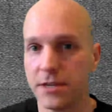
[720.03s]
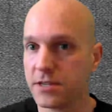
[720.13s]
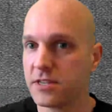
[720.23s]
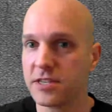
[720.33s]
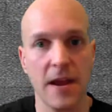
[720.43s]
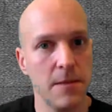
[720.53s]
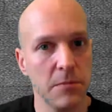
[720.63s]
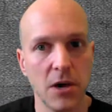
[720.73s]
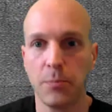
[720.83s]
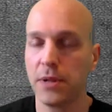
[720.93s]
this
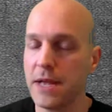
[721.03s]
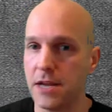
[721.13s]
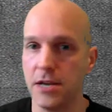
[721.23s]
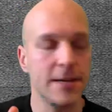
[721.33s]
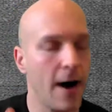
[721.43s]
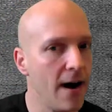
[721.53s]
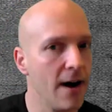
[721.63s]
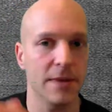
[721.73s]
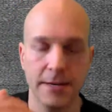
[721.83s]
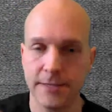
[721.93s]
same complaint
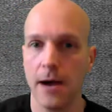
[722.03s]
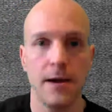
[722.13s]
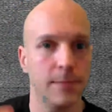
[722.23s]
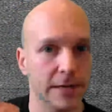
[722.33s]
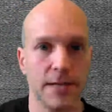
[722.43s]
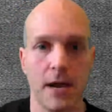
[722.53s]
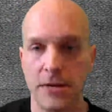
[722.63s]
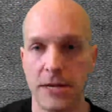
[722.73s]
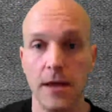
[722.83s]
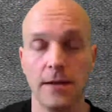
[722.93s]
time and time and
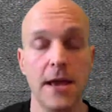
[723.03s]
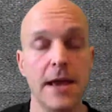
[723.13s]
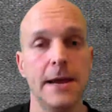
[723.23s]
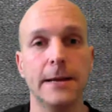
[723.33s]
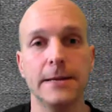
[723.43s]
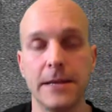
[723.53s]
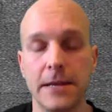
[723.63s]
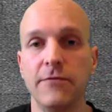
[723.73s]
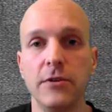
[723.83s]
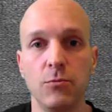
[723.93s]
time again, and
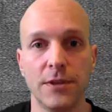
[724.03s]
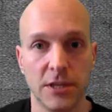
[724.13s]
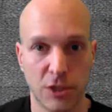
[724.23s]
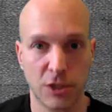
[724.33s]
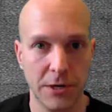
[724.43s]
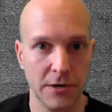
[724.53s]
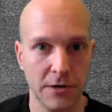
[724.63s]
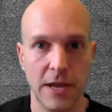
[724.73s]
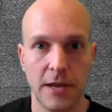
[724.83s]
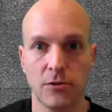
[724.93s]
even with
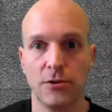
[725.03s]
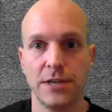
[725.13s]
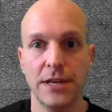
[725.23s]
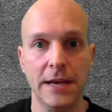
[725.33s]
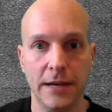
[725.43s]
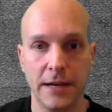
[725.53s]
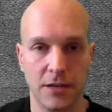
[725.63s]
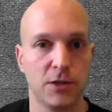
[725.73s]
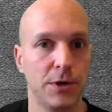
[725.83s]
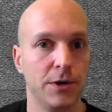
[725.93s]
experienced handlers
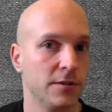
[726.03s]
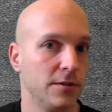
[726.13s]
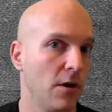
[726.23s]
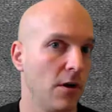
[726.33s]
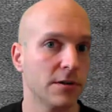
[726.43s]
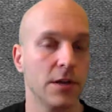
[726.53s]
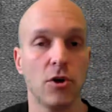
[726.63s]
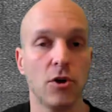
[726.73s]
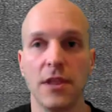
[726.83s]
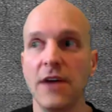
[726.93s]
and experienced dogs,
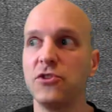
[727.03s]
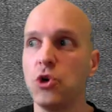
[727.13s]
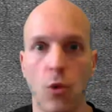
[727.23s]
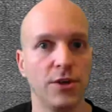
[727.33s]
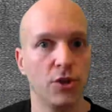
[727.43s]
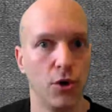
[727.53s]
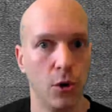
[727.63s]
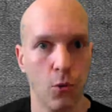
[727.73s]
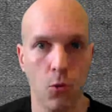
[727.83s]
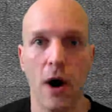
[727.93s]
and they're left to
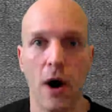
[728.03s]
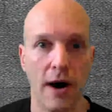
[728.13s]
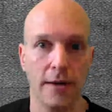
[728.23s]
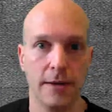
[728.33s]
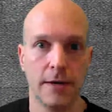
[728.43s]
wonder why.